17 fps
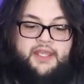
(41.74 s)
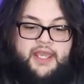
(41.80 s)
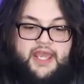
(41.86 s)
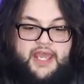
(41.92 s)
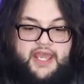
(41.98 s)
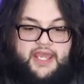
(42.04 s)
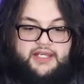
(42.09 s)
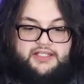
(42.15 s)

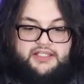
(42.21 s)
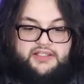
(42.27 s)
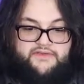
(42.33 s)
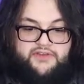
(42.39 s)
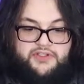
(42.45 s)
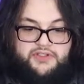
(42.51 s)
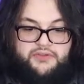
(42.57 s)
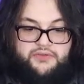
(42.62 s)
and
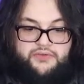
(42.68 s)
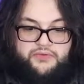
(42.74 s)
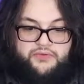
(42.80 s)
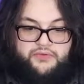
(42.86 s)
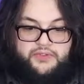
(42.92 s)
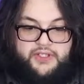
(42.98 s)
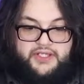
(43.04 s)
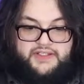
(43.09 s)
giving
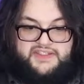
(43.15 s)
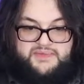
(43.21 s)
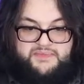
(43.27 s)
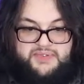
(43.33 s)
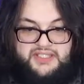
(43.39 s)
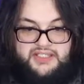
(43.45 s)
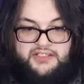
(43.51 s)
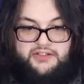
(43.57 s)
you like a
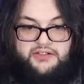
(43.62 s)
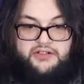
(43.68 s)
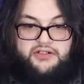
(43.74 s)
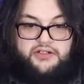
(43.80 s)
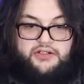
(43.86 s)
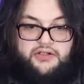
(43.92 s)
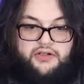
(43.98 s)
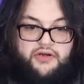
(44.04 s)

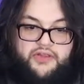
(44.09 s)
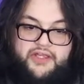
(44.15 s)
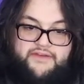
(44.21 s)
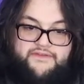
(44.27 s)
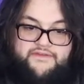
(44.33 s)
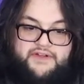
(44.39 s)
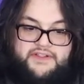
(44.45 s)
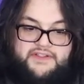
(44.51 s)
speaker and all
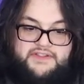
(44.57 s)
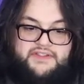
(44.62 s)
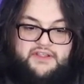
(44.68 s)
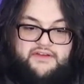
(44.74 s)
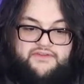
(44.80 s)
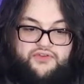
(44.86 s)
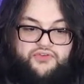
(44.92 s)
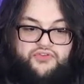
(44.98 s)
that fun
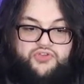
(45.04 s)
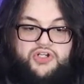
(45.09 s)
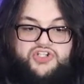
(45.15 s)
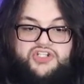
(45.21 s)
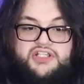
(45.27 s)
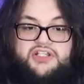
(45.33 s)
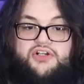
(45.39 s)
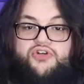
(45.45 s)
stuff. So you
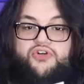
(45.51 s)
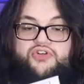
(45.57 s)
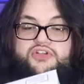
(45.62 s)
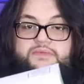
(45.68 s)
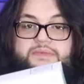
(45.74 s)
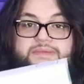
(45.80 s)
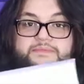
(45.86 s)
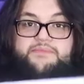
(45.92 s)
actually are
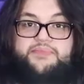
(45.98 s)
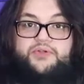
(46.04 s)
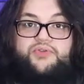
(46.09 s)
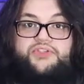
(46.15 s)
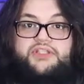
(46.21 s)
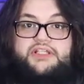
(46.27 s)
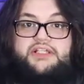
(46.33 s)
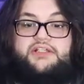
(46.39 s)
going to be
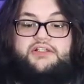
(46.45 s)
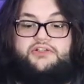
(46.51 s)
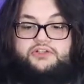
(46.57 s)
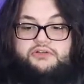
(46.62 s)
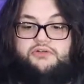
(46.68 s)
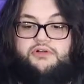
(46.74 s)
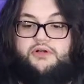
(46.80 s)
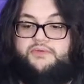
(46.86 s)
building
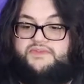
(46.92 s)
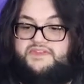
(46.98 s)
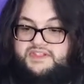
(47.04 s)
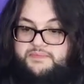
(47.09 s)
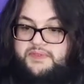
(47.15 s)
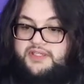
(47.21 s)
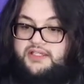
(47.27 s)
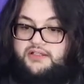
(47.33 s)
your own
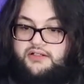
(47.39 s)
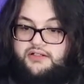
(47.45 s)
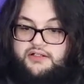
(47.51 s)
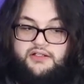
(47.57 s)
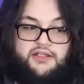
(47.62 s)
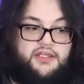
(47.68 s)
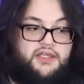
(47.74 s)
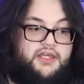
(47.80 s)

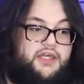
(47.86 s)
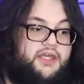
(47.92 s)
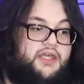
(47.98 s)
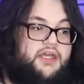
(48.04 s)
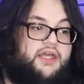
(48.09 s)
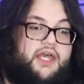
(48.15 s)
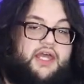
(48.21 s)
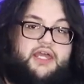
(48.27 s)
speaker.
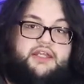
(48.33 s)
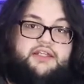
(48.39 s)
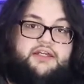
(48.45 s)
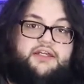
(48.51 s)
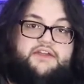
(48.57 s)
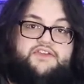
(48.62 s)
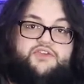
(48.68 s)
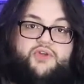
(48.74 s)

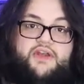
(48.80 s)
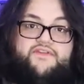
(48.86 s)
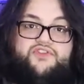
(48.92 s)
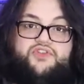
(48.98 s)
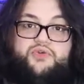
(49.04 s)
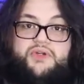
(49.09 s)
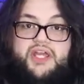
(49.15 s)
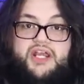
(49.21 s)
And so I
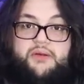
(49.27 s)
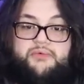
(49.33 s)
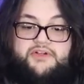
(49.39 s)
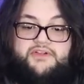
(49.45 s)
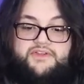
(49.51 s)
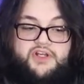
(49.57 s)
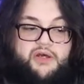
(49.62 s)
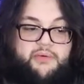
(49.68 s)
have two
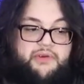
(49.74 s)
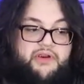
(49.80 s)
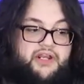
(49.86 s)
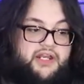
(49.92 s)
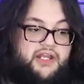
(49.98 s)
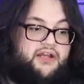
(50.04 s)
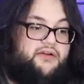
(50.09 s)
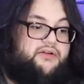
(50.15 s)
cameras on me
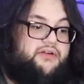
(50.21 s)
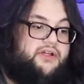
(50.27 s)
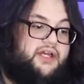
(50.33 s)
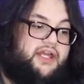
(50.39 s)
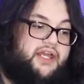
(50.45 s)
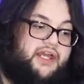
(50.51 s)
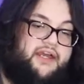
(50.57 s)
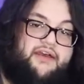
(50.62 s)
right now.
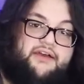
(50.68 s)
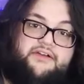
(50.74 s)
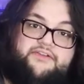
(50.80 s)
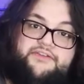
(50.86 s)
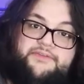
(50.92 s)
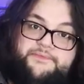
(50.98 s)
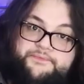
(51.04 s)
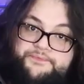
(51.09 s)
I
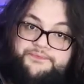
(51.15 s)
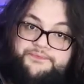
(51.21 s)
have